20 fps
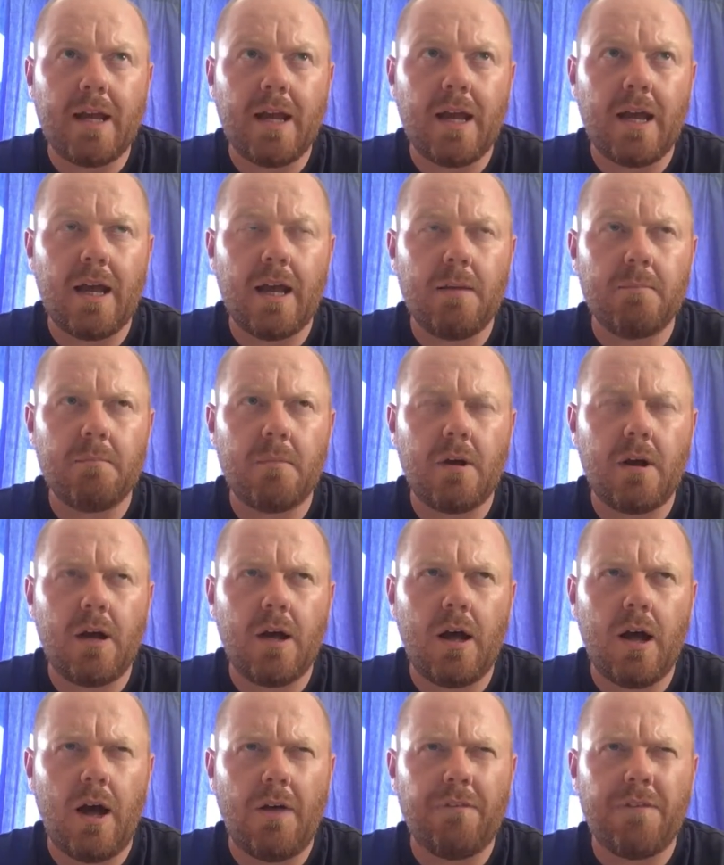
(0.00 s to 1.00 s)

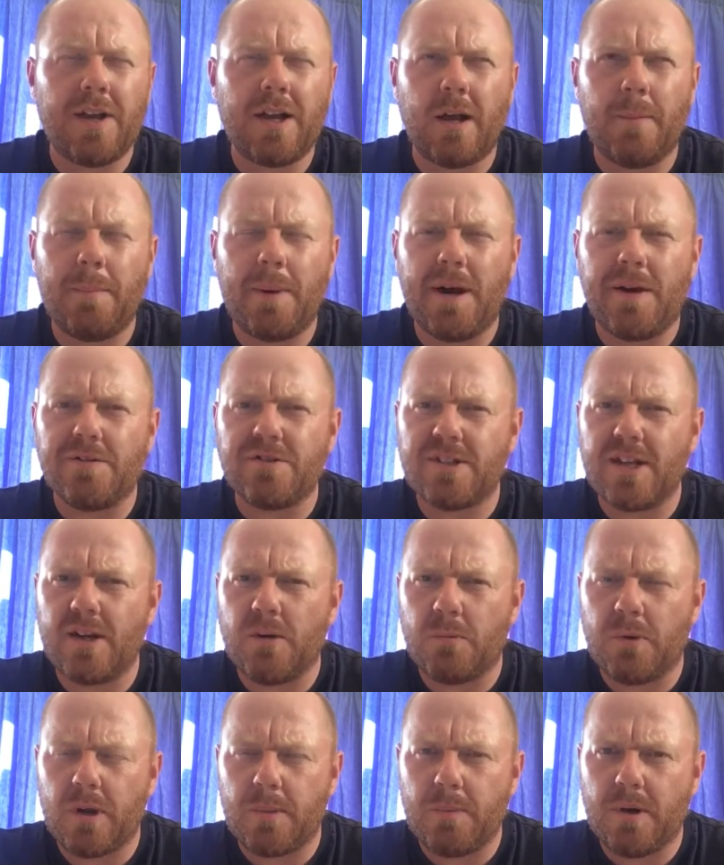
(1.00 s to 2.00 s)
I think I might have said
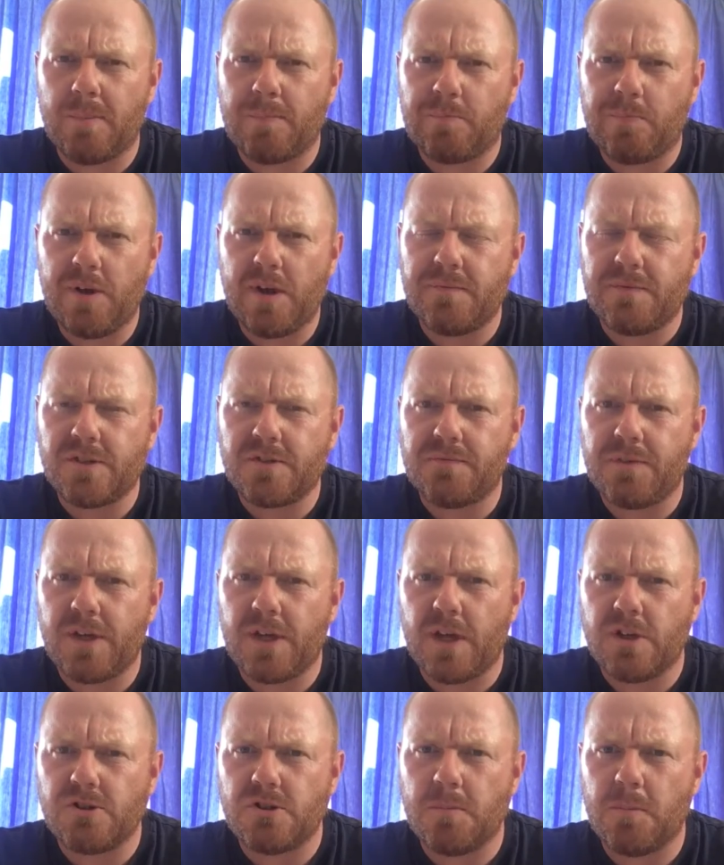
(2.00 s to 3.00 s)
in one of my previous
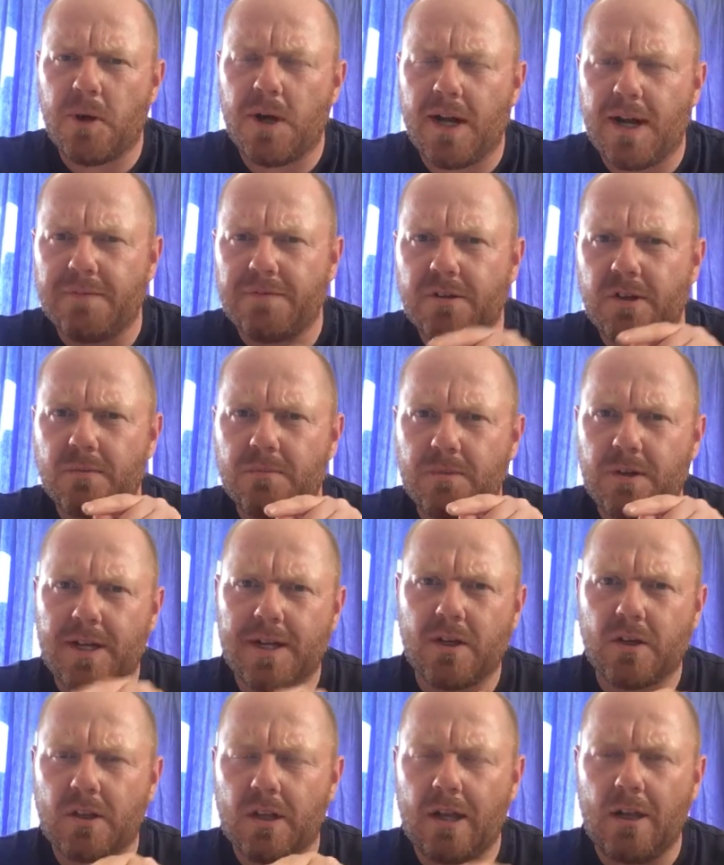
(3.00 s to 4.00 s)
videos, you might have to
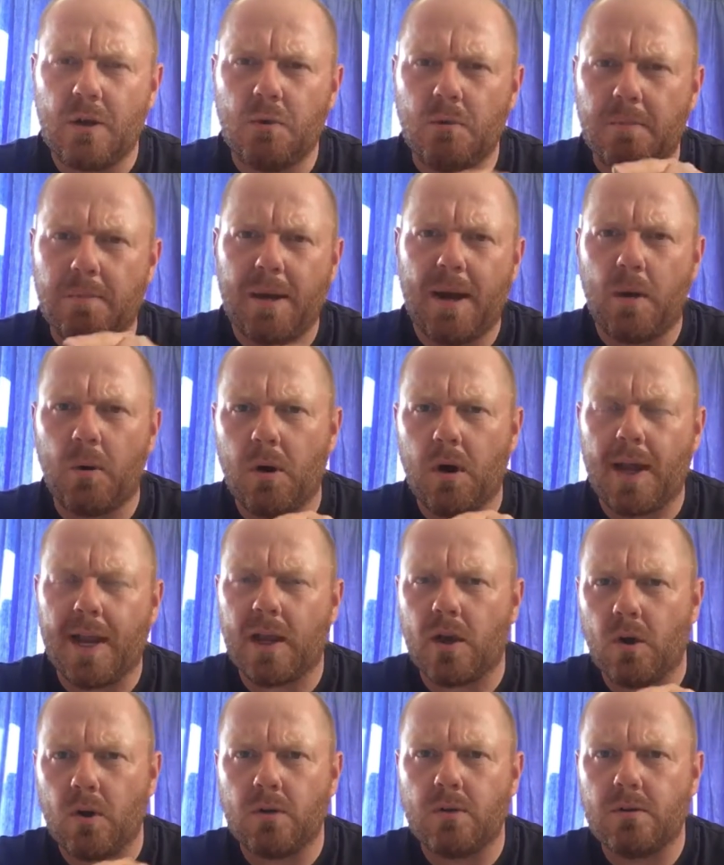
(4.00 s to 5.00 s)
click on the little bell
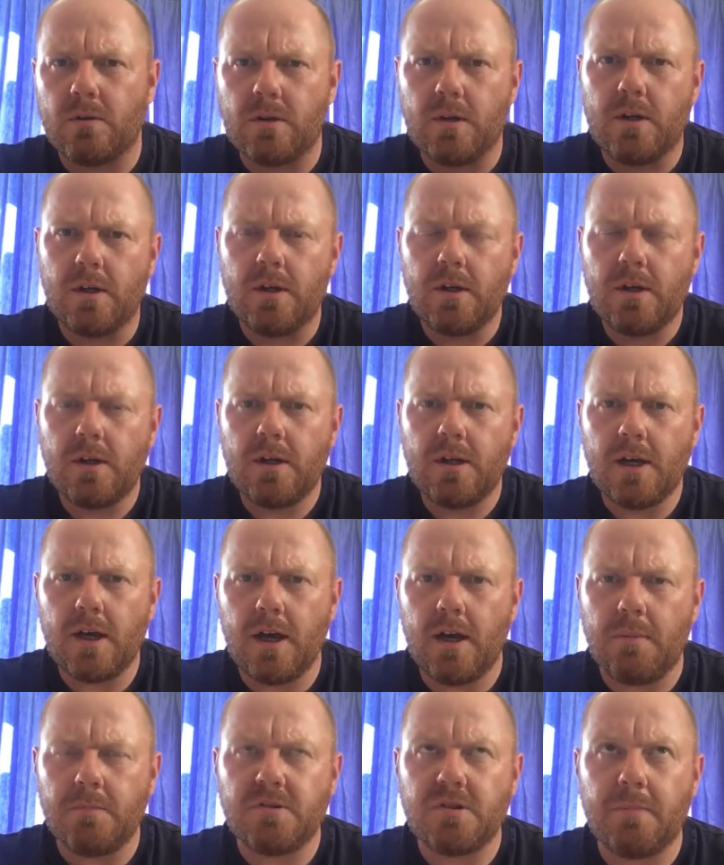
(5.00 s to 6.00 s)
icon
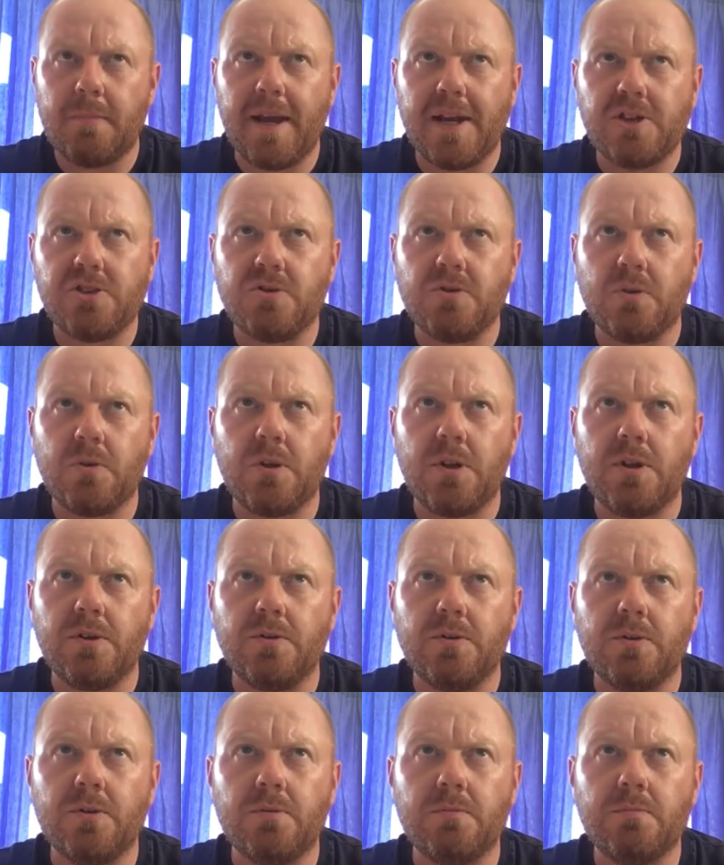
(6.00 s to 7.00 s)
to make sure that
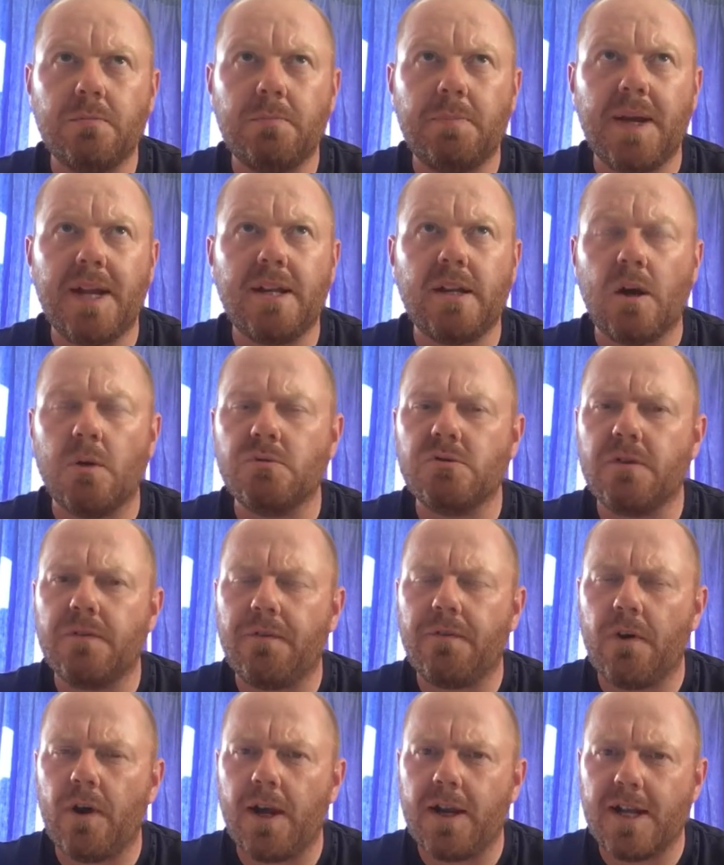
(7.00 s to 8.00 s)
you're being
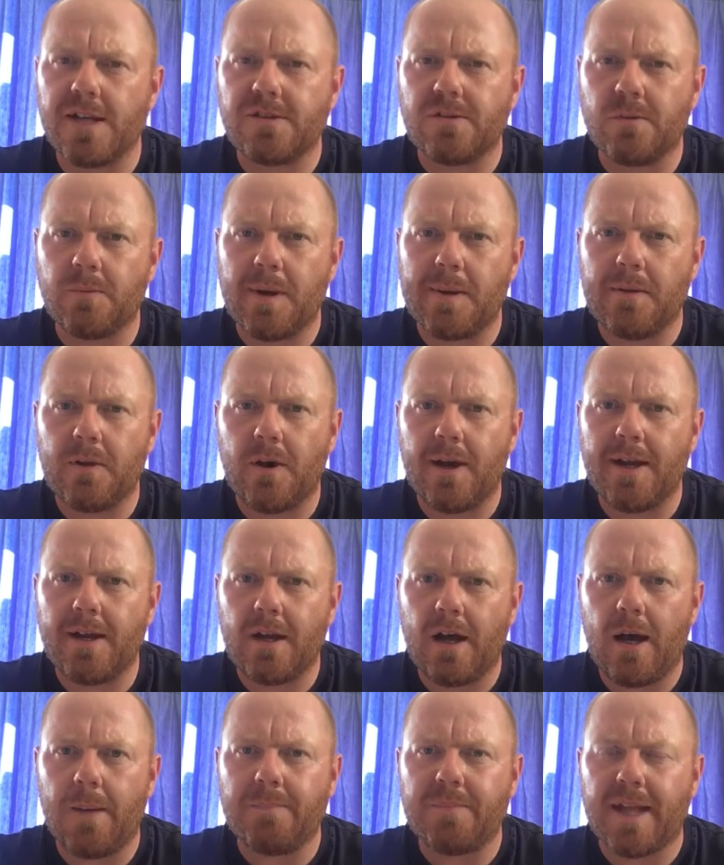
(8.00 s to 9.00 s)
notified as to when I
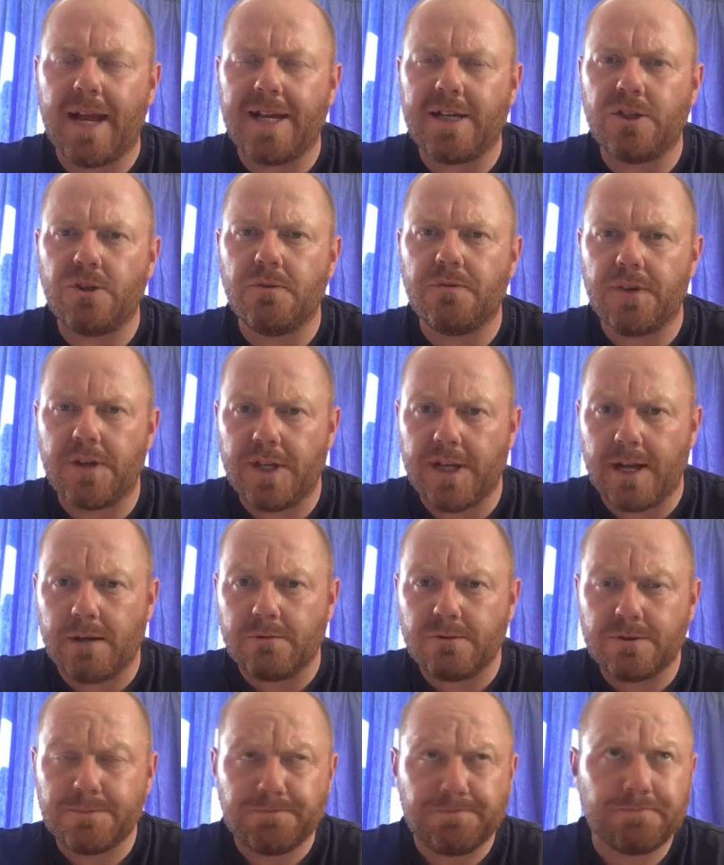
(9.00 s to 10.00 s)
update new
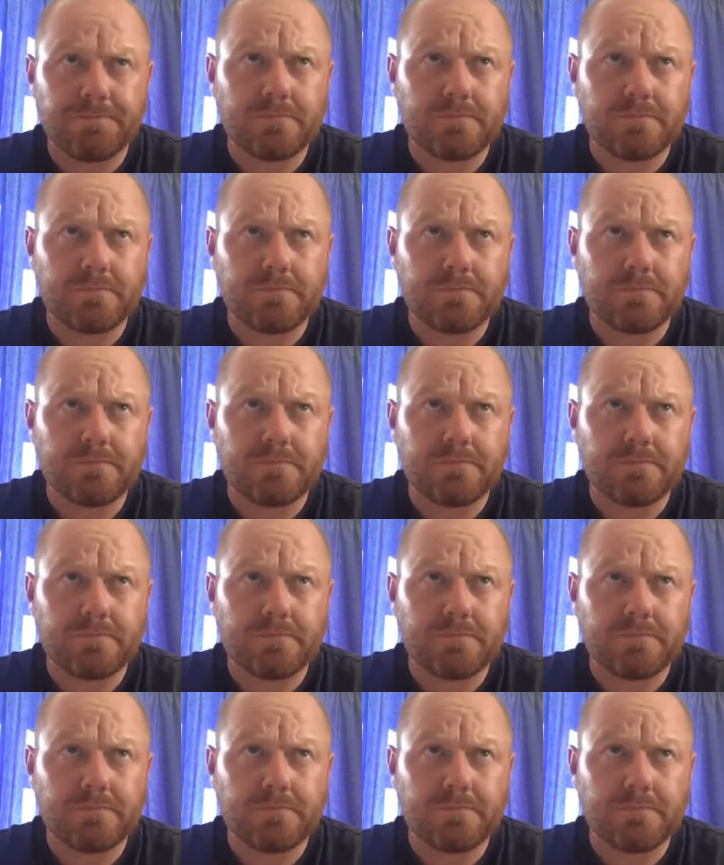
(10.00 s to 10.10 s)
videos.